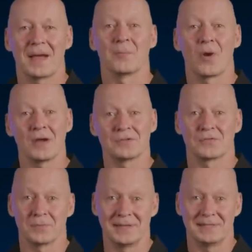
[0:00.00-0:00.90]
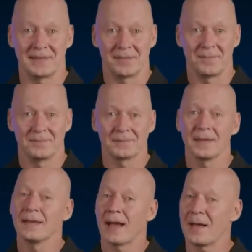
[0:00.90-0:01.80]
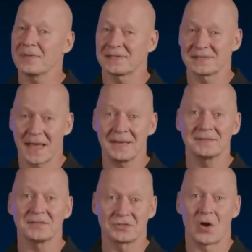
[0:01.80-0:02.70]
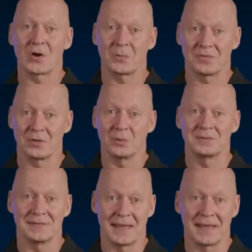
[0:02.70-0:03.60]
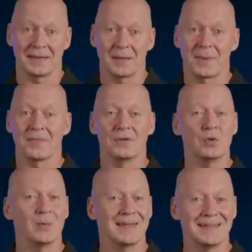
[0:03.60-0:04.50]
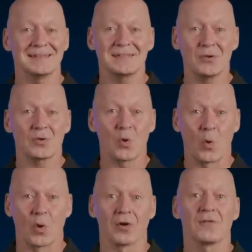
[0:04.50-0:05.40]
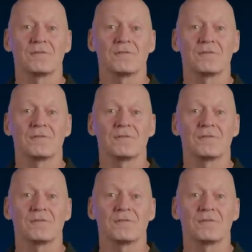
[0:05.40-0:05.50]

I'm Roger from Intel. I'm excited to talk with you today about the new Intel Core